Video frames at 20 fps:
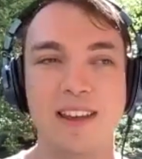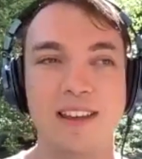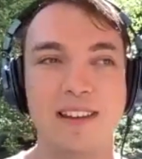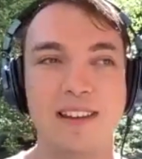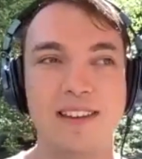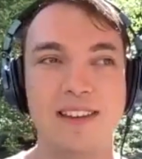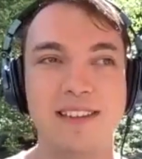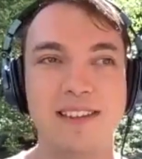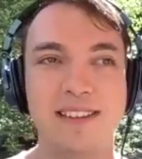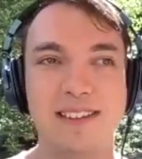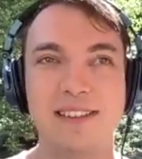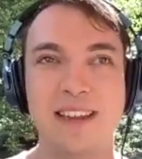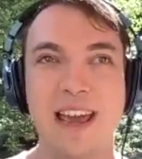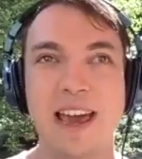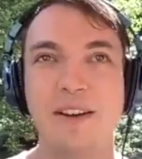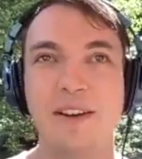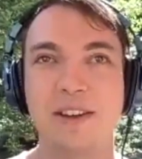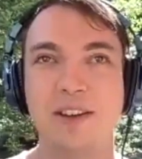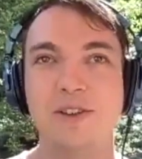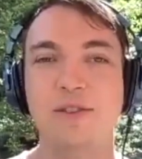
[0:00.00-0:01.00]
this is
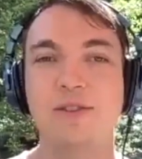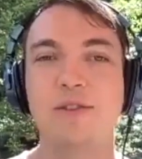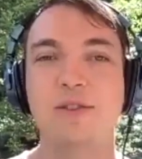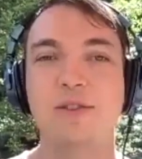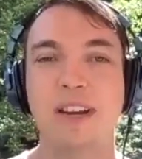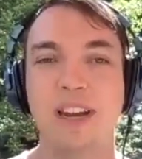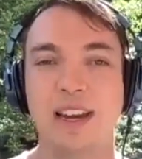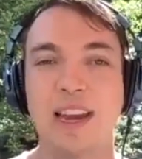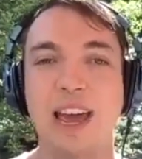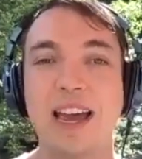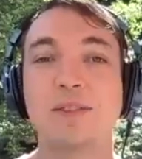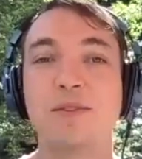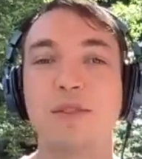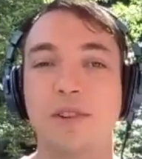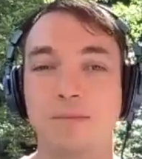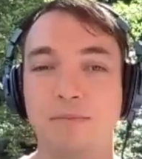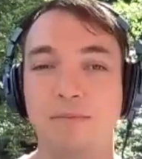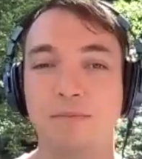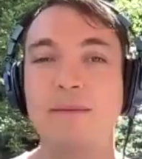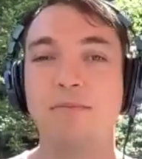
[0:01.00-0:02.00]
how you connect
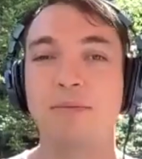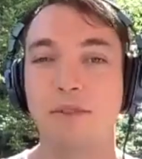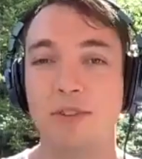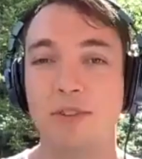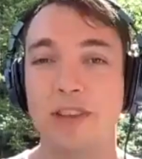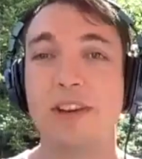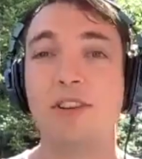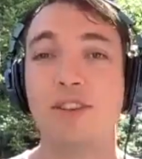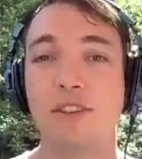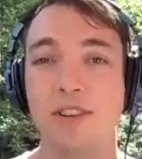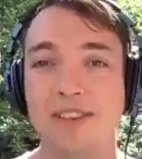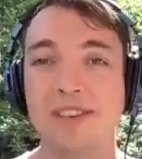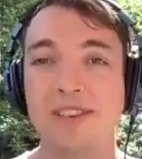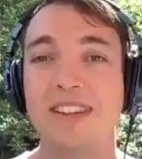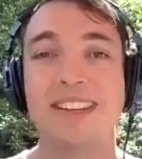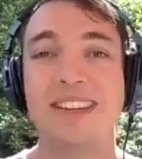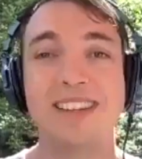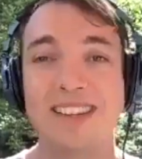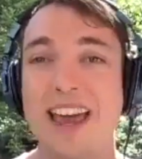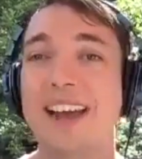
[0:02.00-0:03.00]
with people that are the
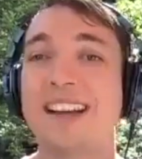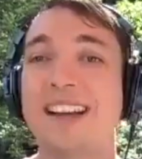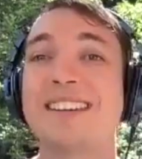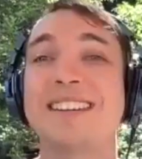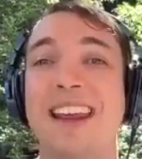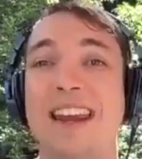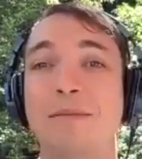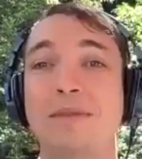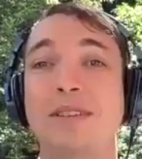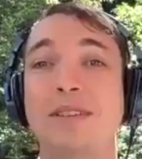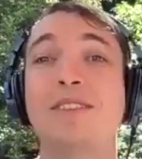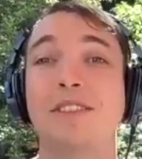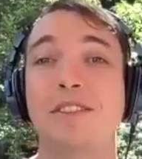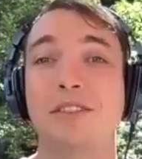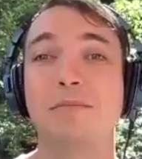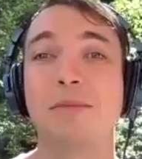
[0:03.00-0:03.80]
exact same as you.